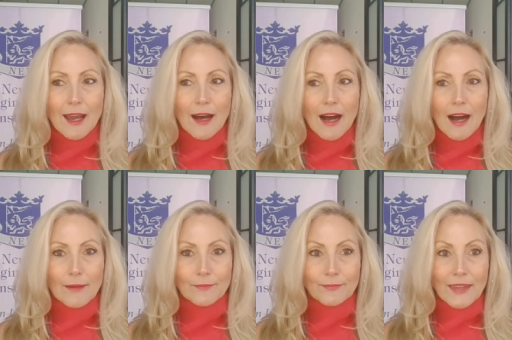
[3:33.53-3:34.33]

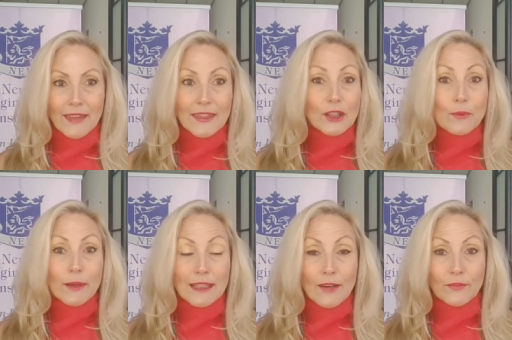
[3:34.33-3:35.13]
and then you
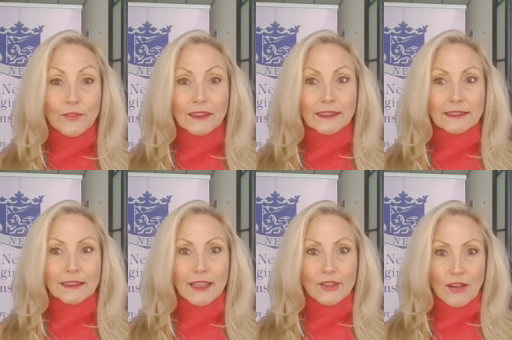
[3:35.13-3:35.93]
end up feeling
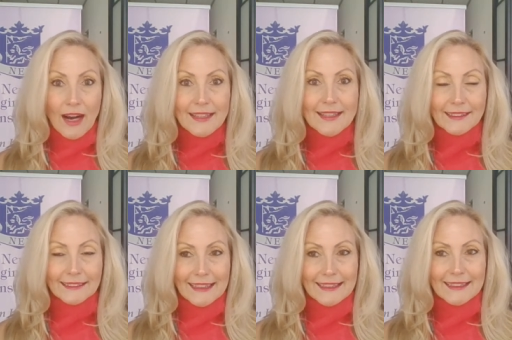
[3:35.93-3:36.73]
like you're
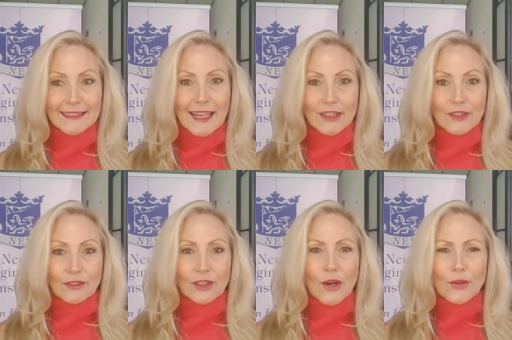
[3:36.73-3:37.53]
isolated and you're
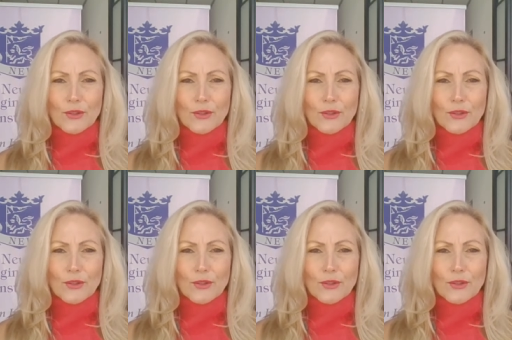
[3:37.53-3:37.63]
alone.